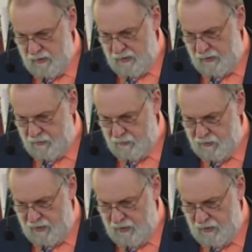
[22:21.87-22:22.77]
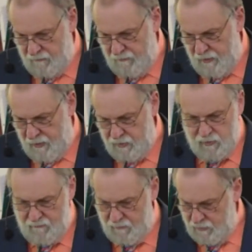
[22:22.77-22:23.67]
And they're taking advantage
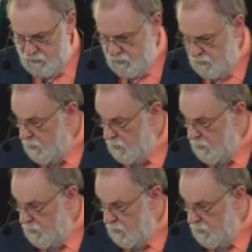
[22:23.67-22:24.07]
of us.